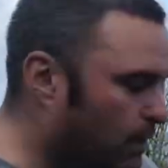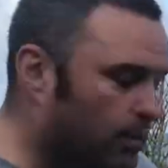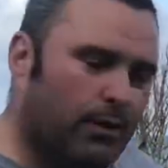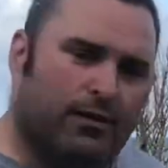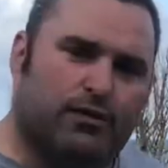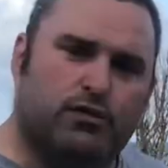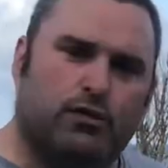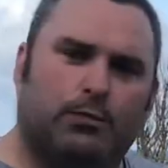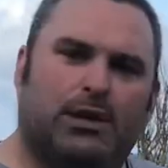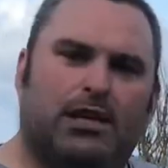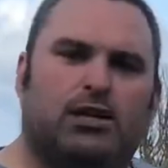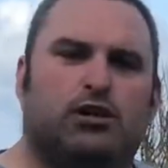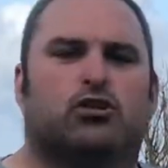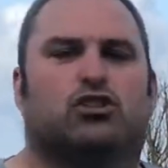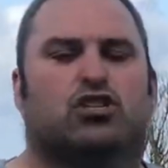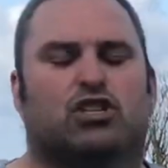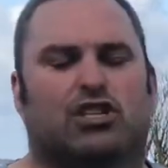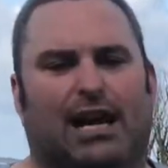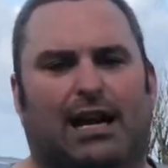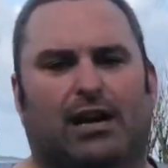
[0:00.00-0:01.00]
But if somebody
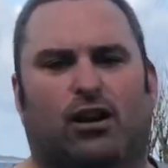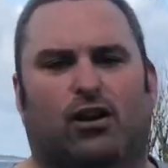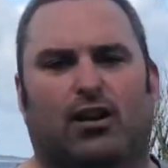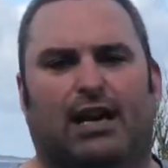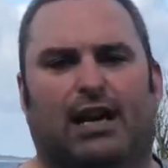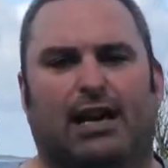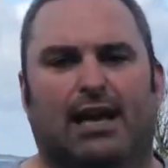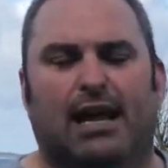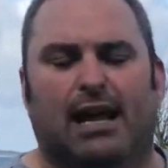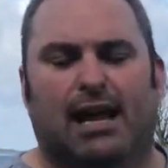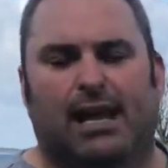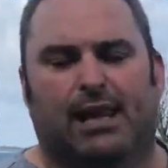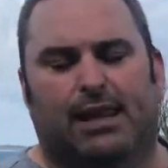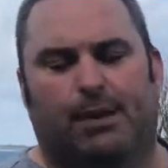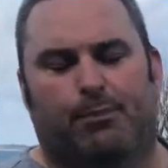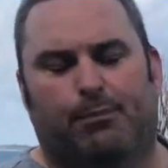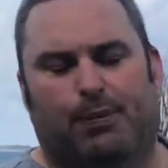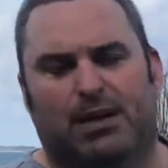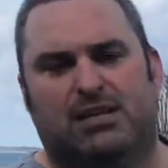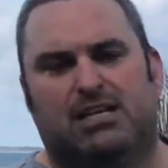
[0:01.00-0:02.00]
does snag on it,
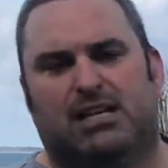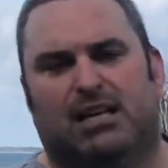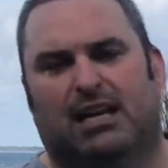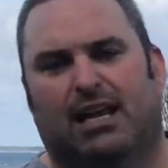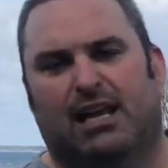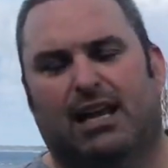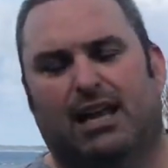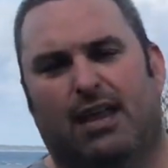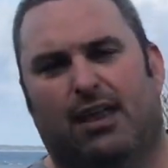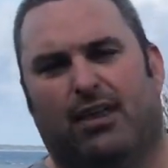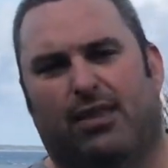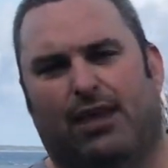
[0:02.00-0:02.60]
then basically